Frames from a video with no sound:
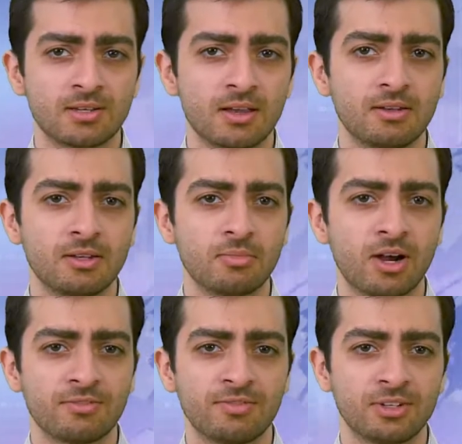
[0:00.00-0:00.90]
seconded
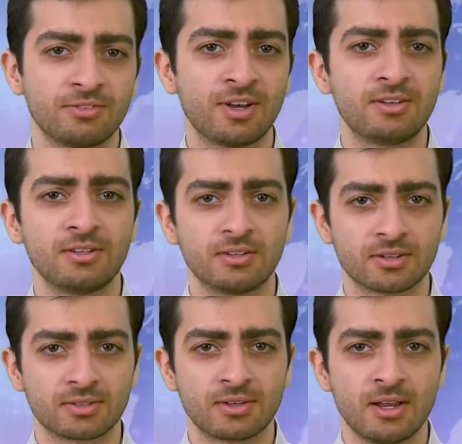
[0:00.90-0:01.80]
by Philly Fed
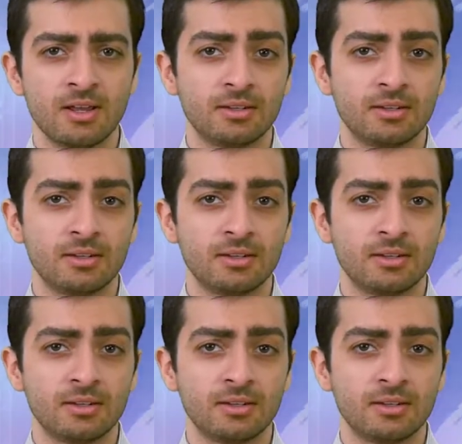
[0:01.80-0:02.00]
Index,